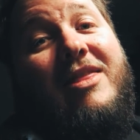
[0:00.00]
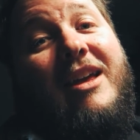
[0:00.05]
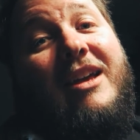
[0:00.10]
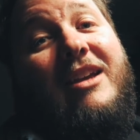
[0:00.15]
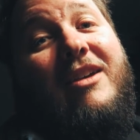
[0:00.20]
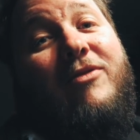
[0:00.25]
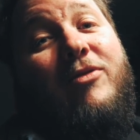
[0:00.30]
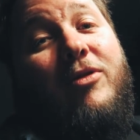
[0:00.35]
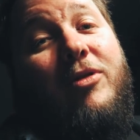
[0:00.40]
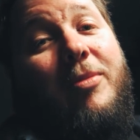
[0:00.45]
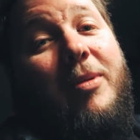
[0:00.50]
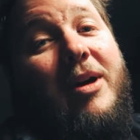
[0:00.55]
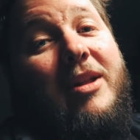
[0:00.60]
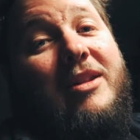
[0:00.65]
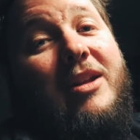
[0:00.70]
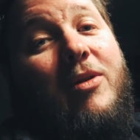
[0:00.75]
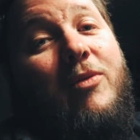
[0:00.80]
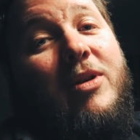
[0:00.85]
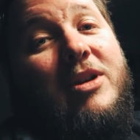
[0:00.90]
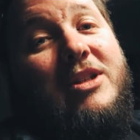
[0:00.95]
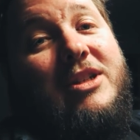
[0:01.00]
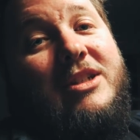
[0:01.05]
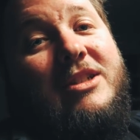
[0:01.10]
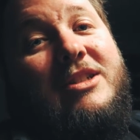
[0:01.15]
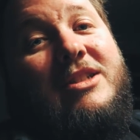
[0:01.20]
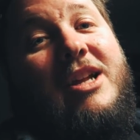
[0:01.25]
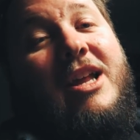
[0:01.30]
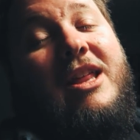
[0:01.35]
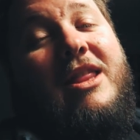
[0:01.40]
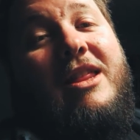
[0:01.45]
Thank you for all the birthday
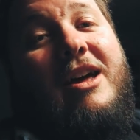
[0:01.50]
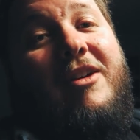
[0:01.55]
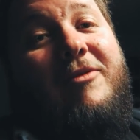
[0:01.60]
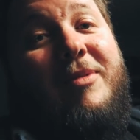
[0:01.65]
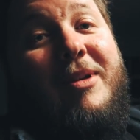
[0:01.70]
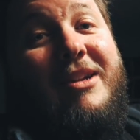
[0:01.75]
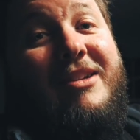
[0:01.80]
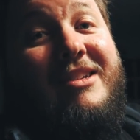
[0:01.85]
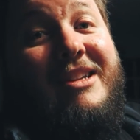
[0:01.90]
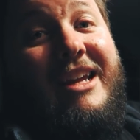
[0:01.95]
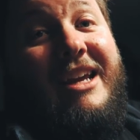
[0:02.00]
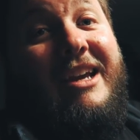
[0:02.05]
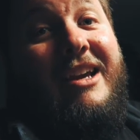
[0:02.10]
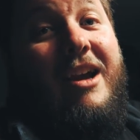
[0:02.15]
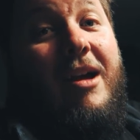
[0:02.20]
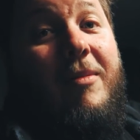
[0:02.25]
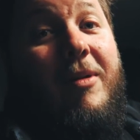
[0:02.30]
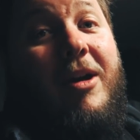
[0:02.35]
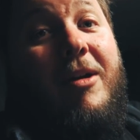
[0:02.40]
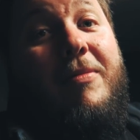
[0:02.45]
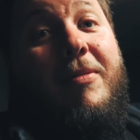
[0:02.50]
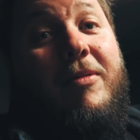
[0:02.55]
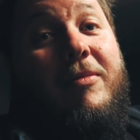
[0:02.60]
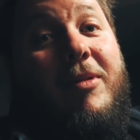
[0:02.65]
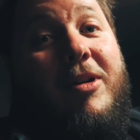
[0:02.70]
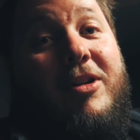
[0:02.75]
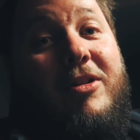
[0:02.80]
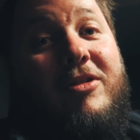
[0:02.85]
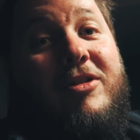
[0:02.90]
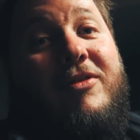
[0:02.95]
wishes that I've been seeing coming up on
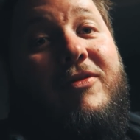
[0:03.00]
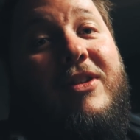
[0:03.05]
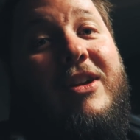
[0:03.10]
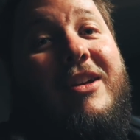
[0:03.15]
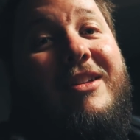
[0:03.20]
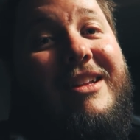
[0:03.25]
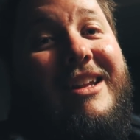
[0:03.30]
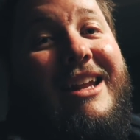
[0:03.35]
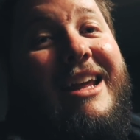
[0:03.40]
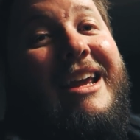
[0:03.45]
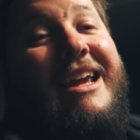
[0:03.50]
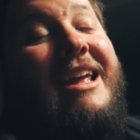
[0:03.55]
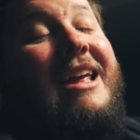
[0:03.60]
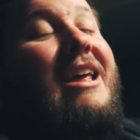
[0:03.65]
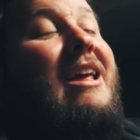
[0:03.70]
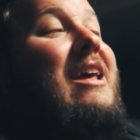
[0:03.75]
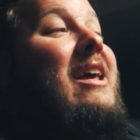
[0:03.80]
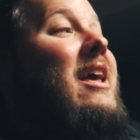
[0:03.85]
my YouTube video today.